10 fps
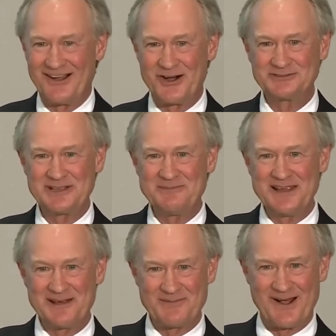Only
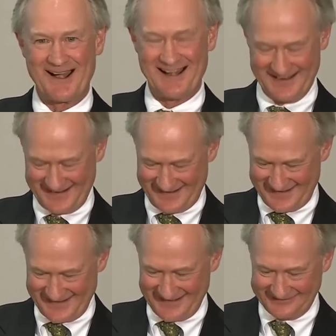Myanmar,
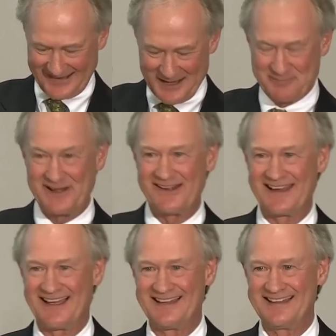
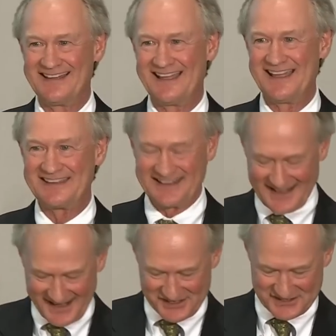Liberia, and the
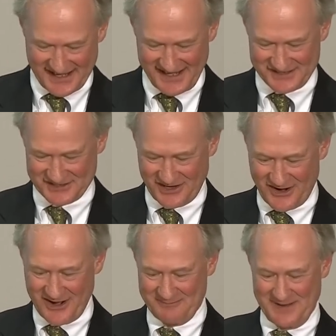United States
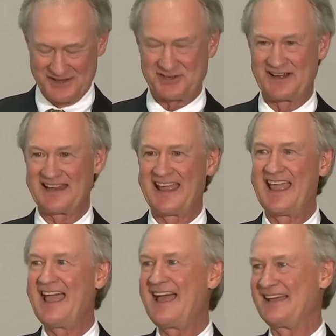aren't metric,
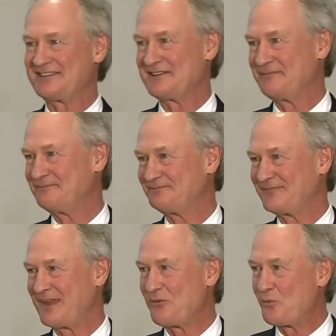and
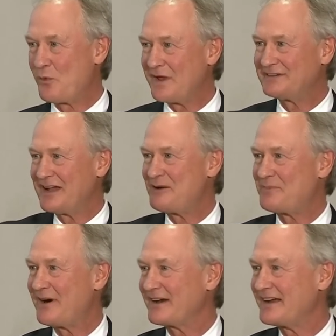it will
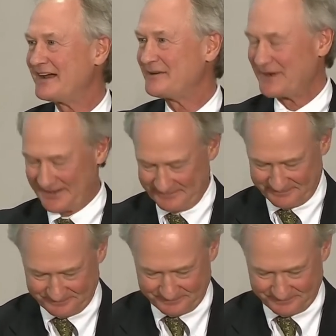help our economy.